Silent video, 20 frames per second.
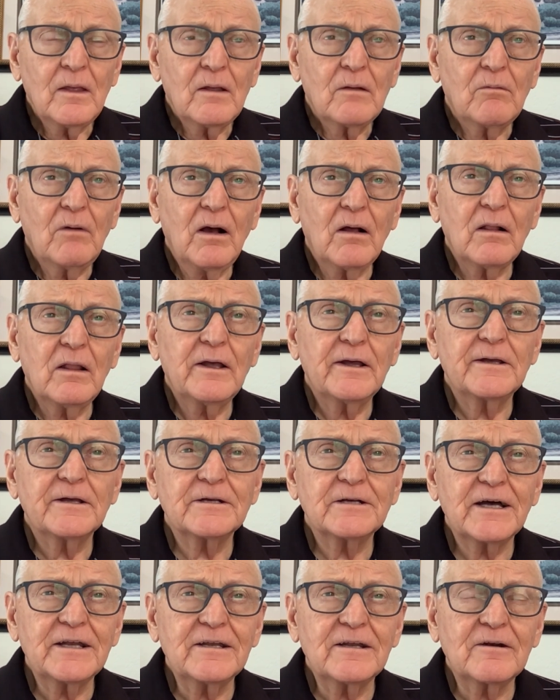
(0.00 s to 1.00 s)
Well,
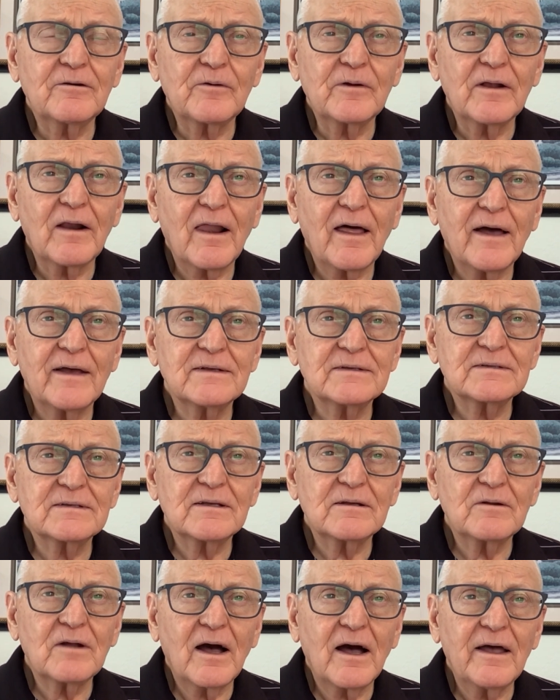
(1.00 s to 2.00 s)
I didn't realize
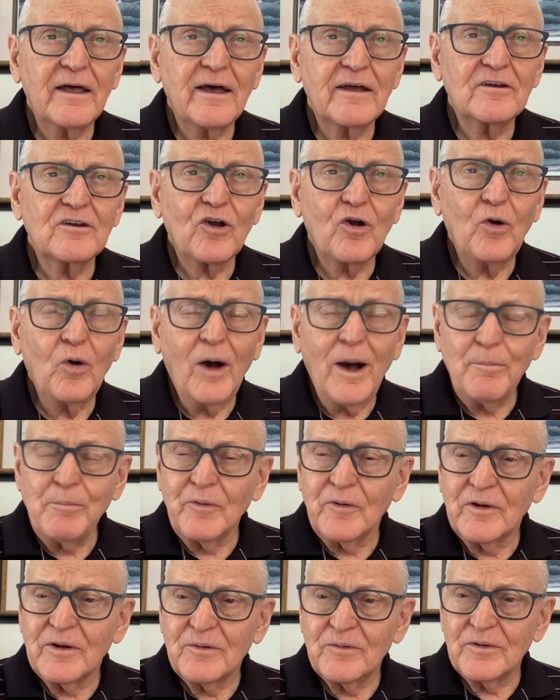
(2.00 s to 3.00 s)
that I had to
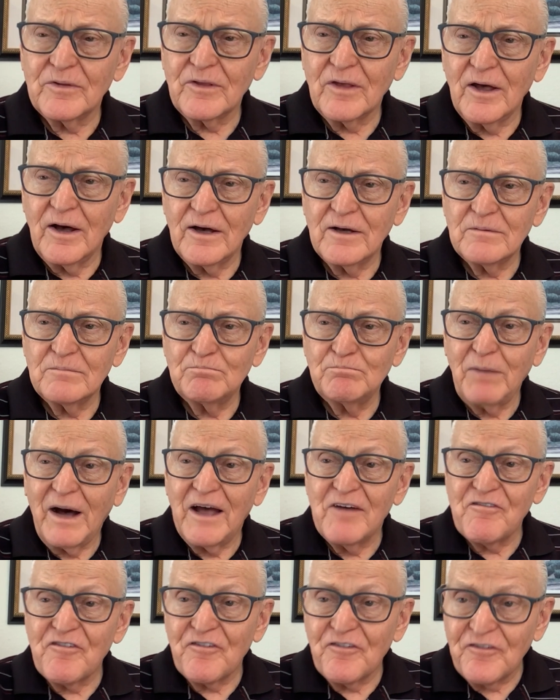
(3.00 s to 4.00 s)
cooperate with God
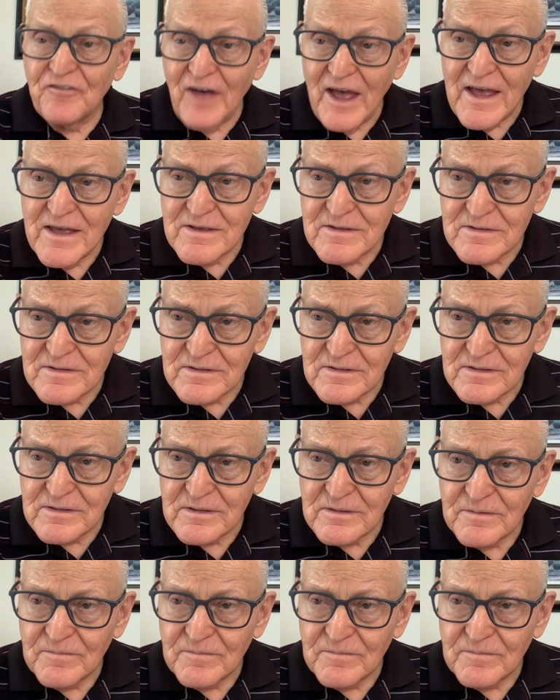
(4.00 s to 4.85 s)
by faith.